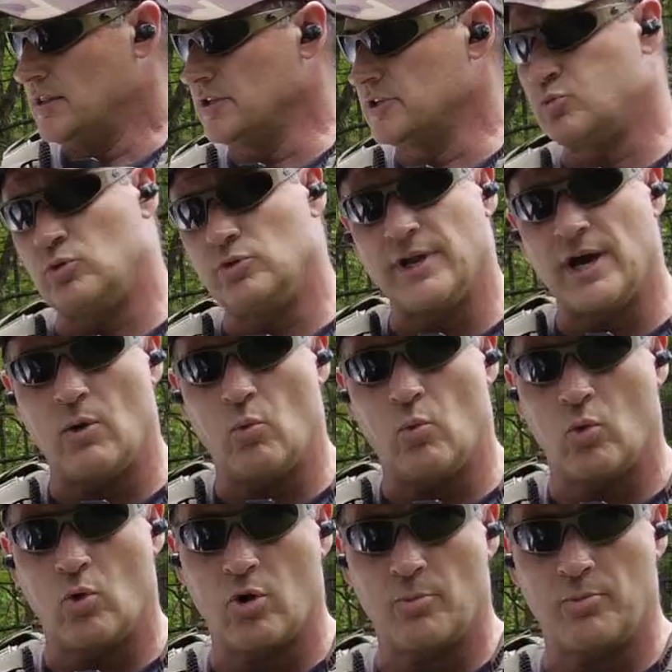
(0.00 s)
This will not
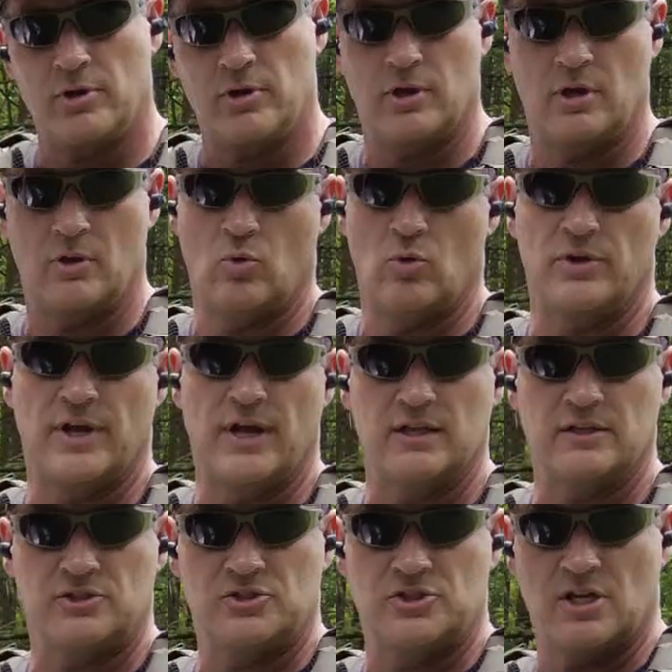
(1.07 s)
warp, it will
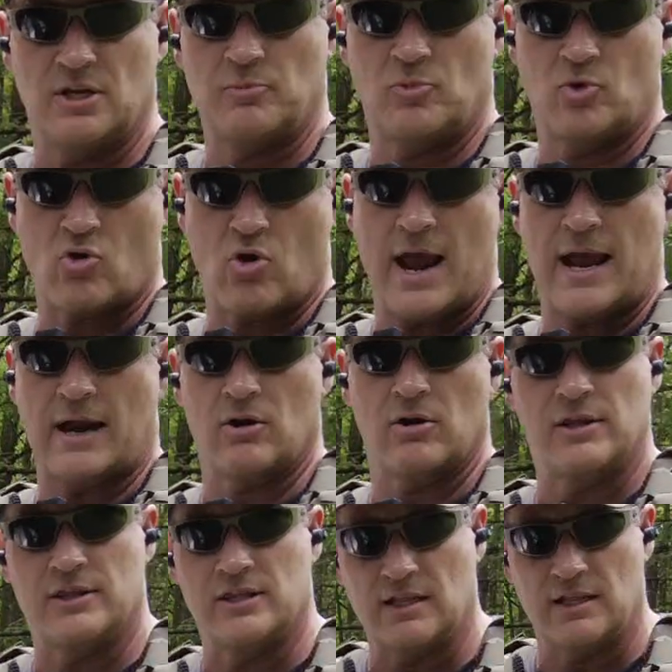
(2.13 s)
not chip, crack,
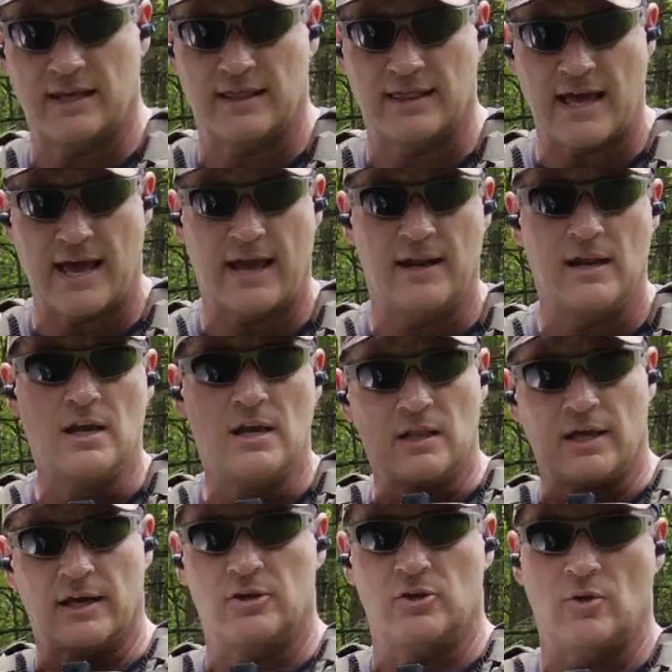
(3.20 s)
or anything like that,
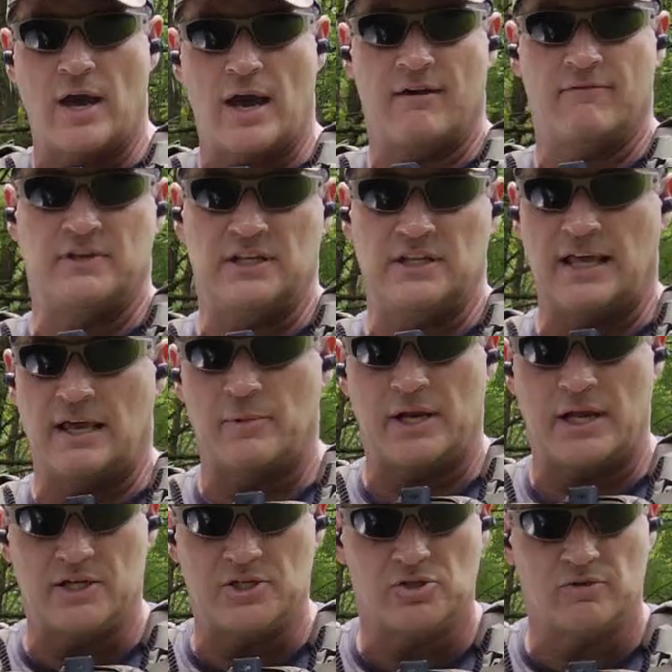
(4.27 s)
like you have
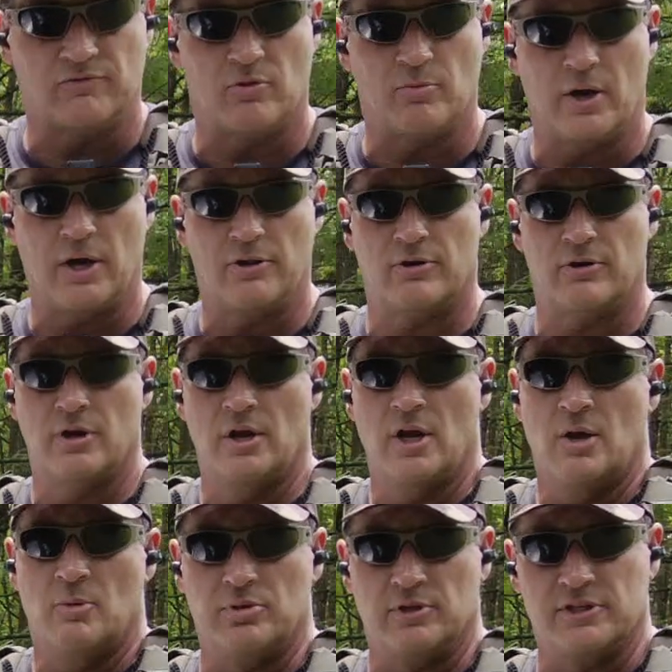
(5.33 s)
delamination from other
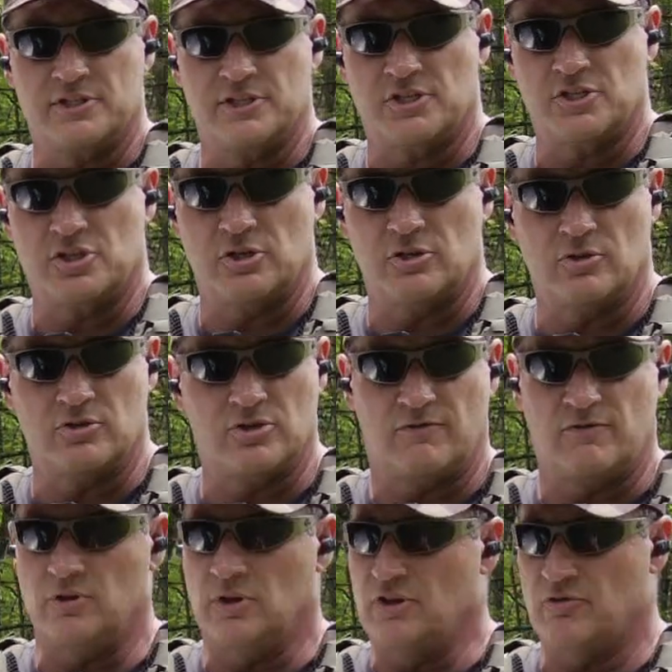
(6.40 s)
ballistic shields
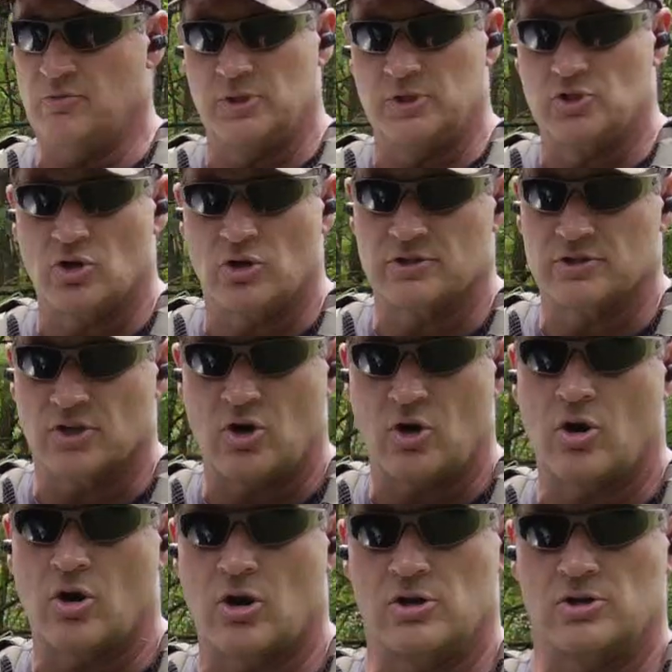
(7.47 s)
if you leave them in trunks of
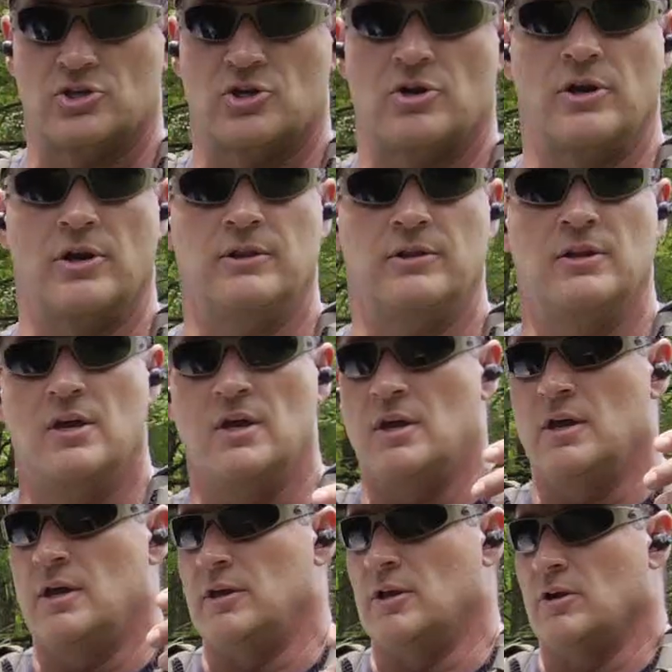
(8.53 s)
cars or in,
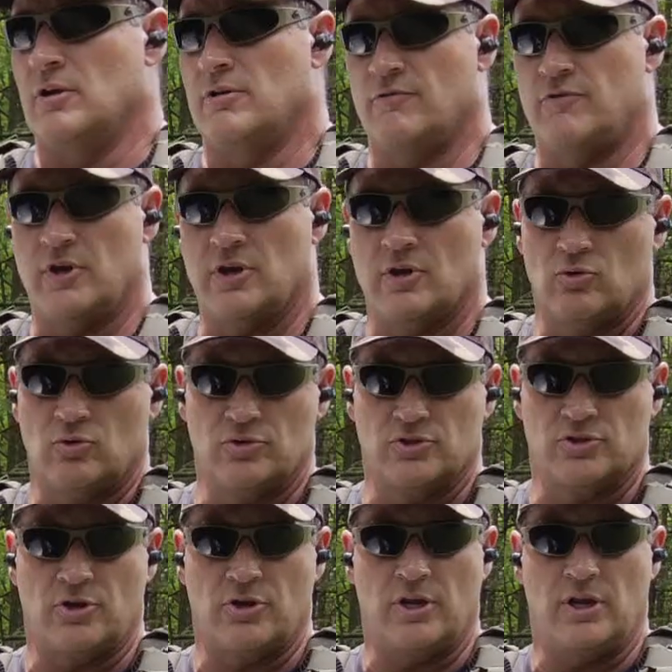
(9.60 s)
you know, your
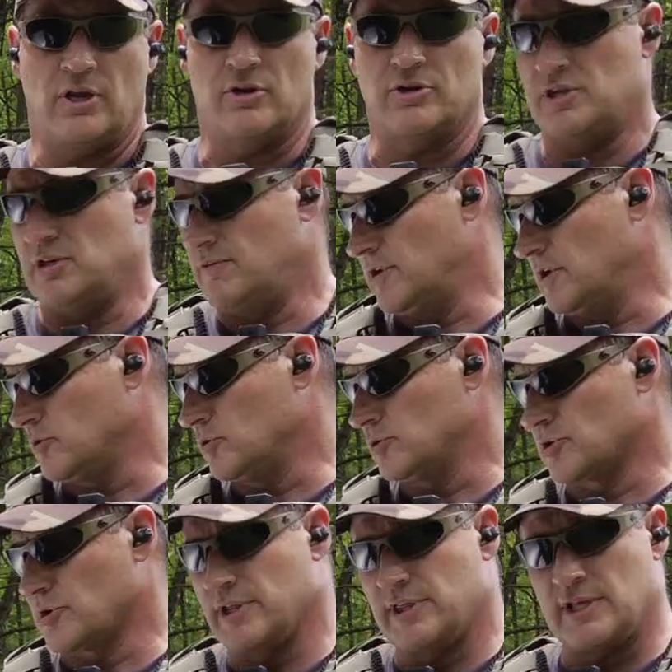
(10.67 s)
vehicles or your ERT
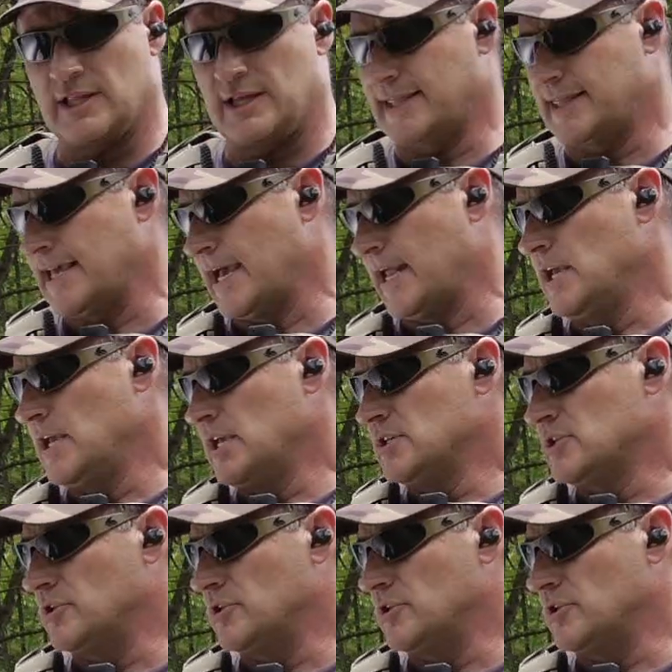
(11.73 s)
vehicles or anything like that.